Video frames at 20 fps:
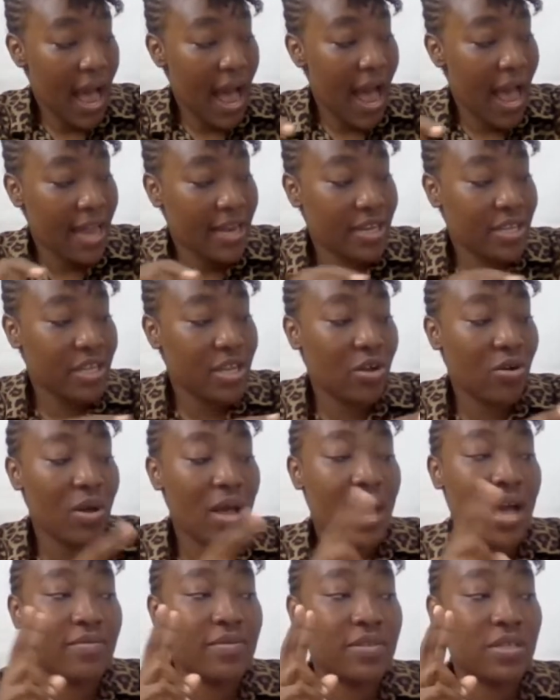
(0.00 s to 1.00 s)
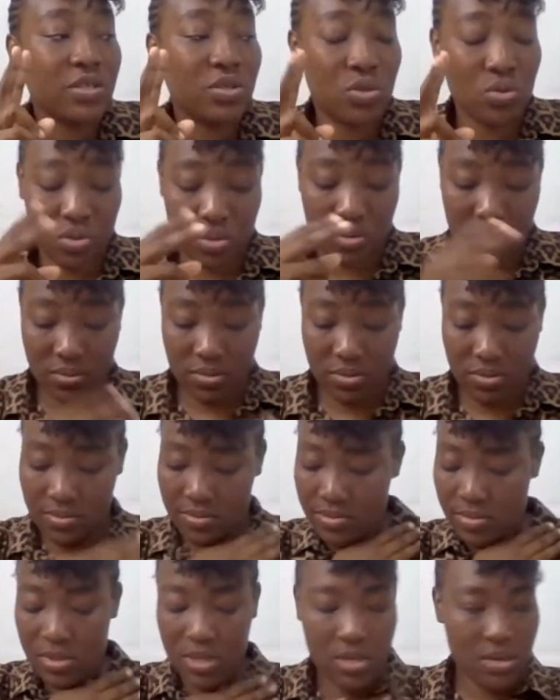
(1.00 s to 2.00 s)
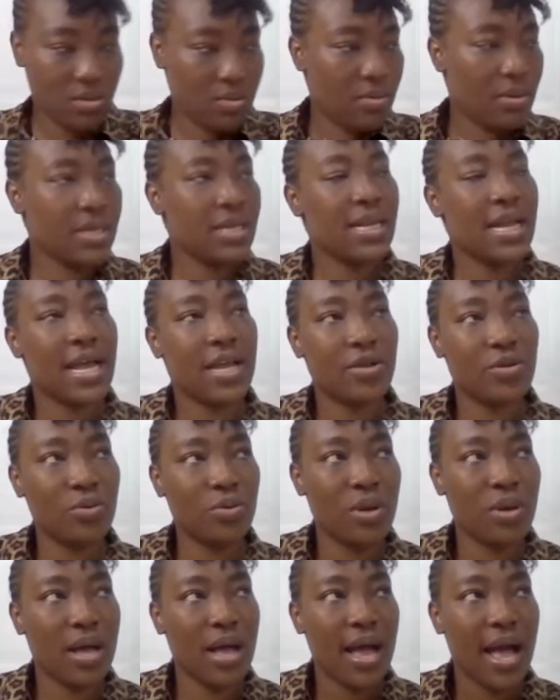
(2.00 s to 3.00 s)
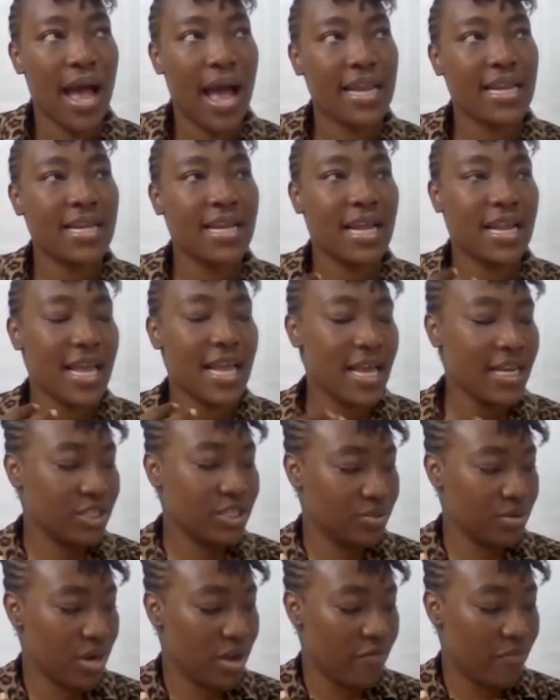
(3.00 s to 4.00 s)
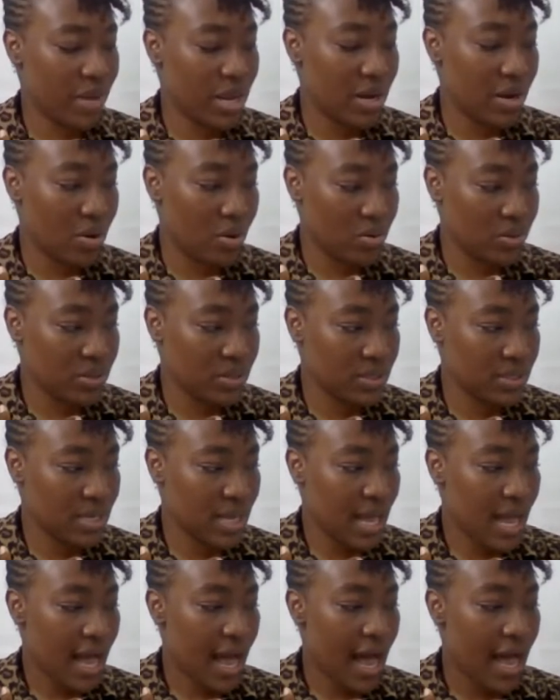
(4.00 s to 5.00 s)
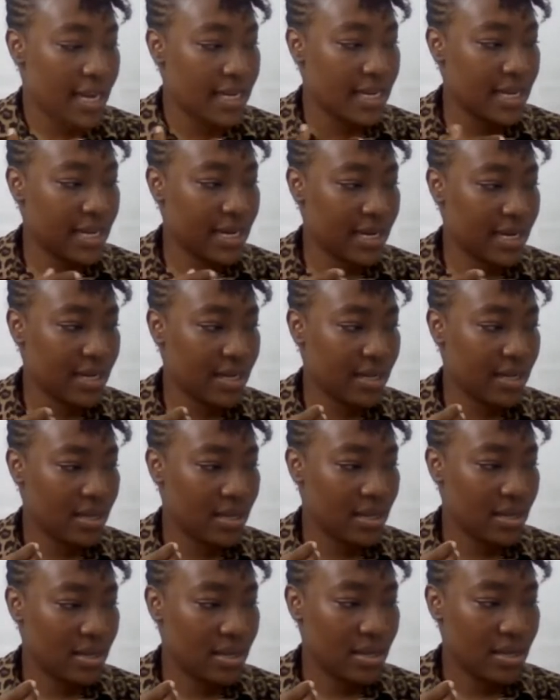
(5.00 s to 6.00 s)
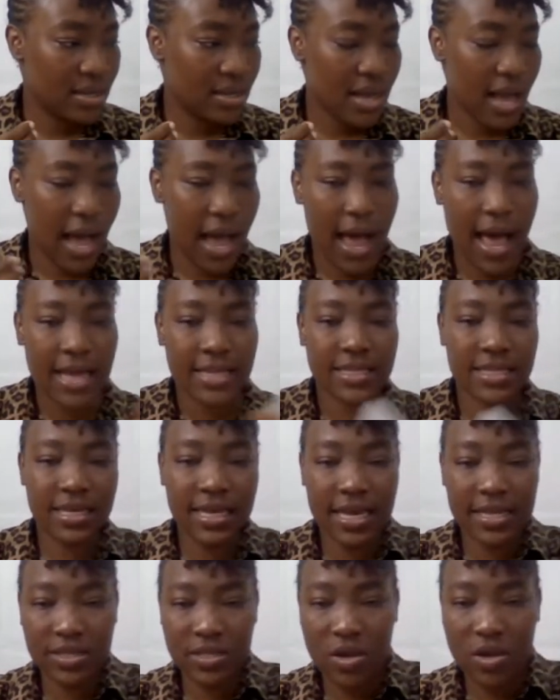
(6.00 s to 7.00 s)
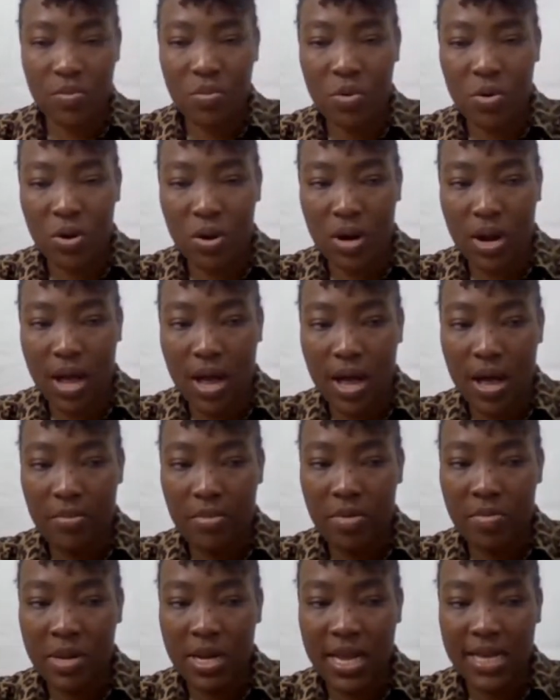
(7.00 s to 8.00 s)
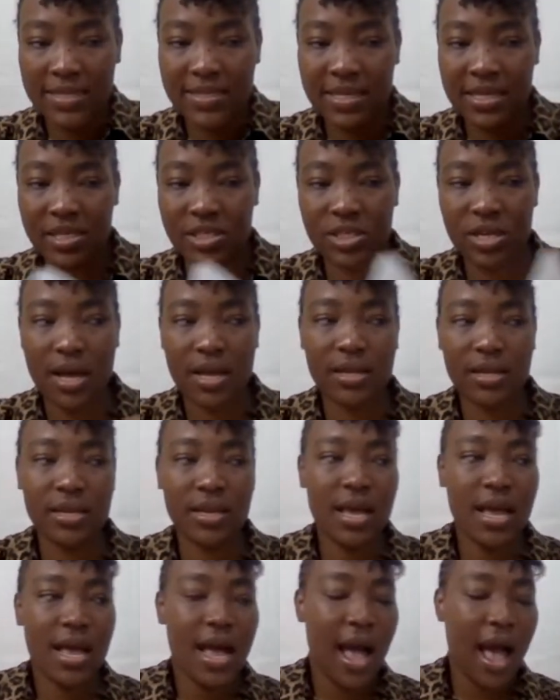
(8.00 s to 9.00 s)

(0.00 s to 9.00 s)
and you're going to have to do, what did I do? I did an x-ray of my lungs. I had to get some more immunization.